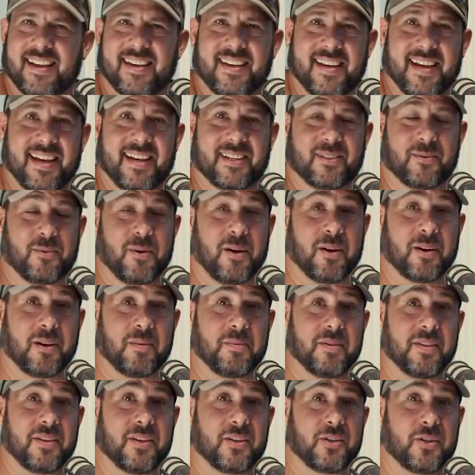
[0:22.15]
Yes, welcome
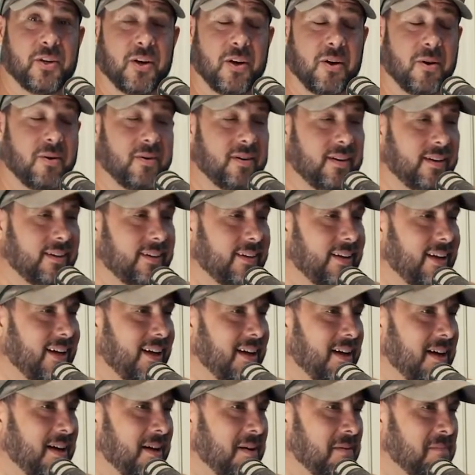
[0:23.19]
to the show.
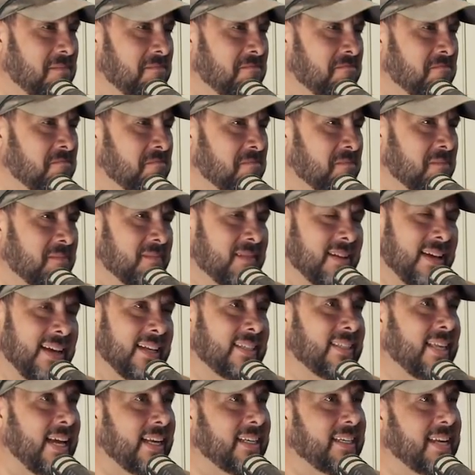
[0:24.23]

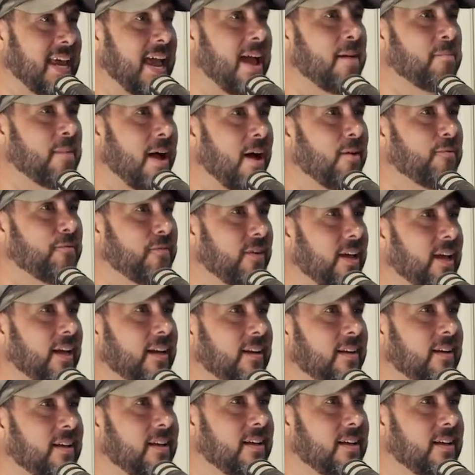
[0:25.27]
It's that damn outfit.